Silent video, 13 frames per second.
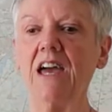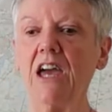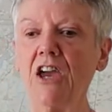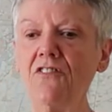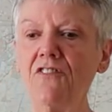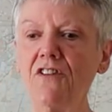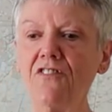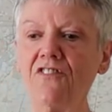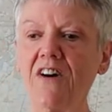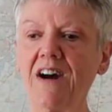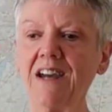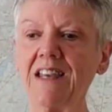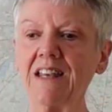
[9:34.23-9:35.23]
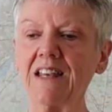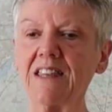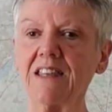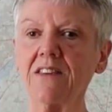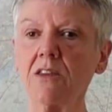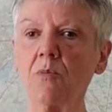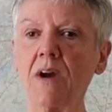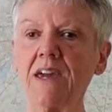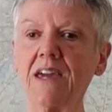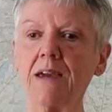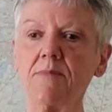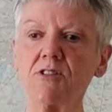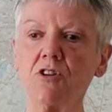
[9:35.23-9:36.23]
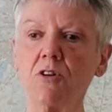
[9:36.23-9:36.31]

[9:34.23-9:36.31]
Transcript: If you find that the weight keeps